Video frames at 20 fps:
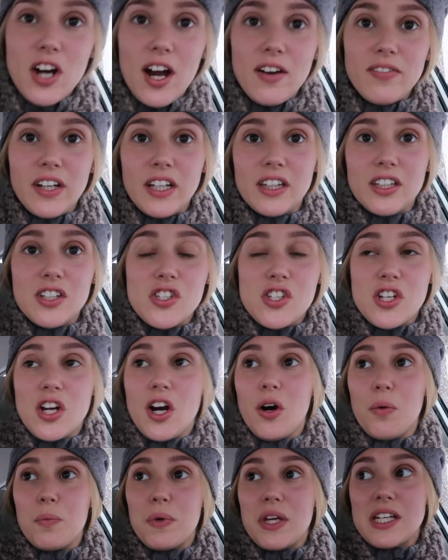driving in the
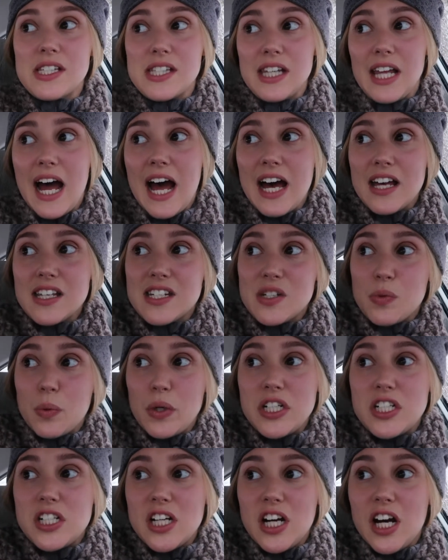snow because last
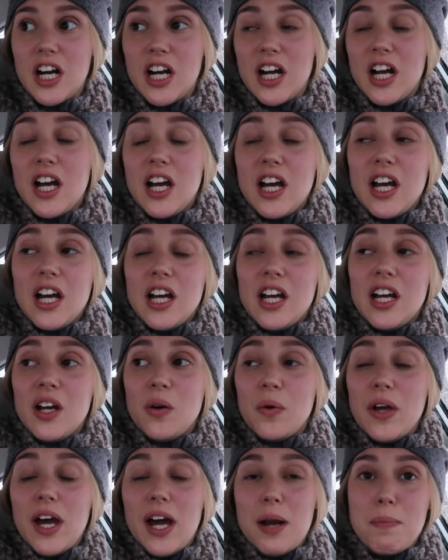winter
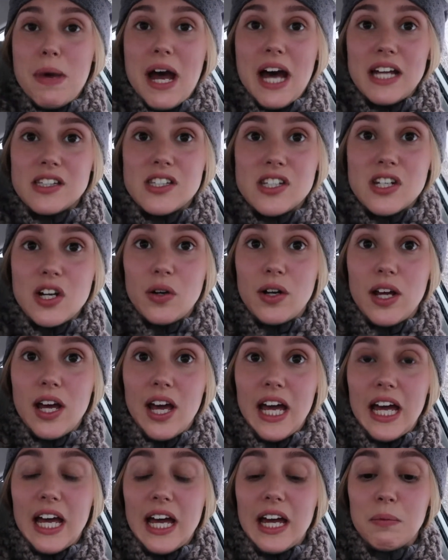we had a bad snow
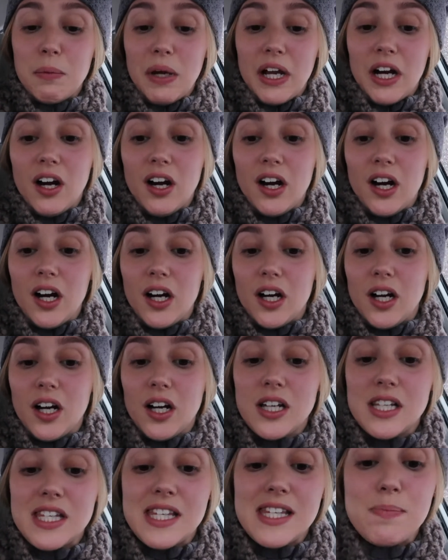day and my car
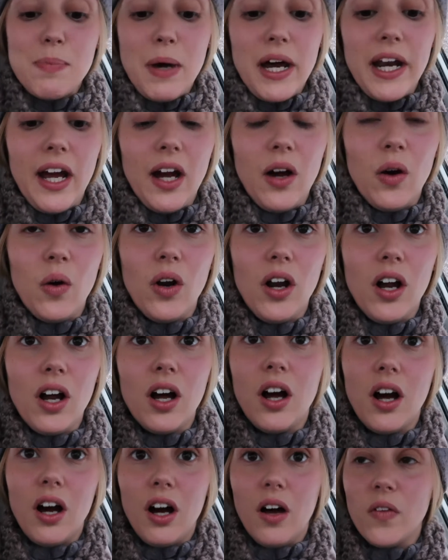spun out
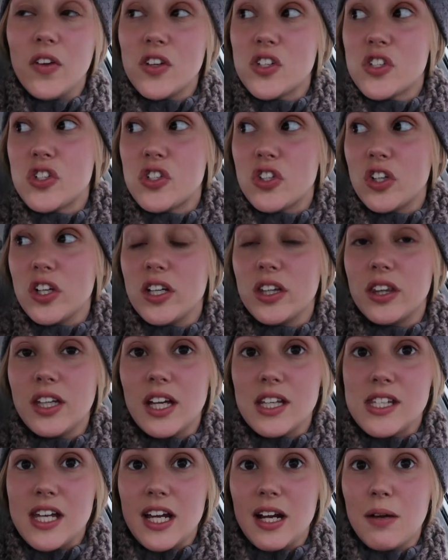on the street
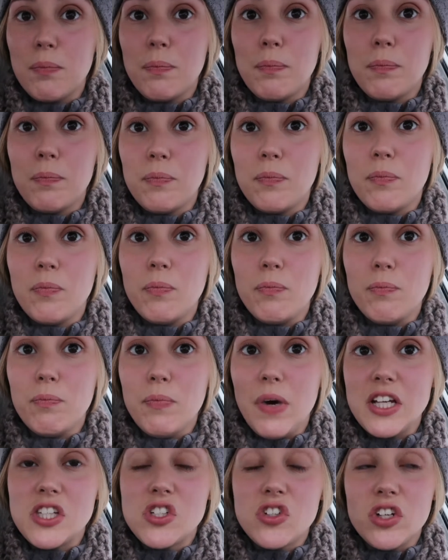that's like
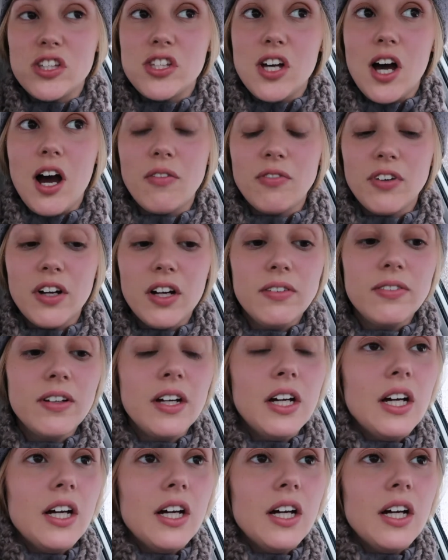my street's off of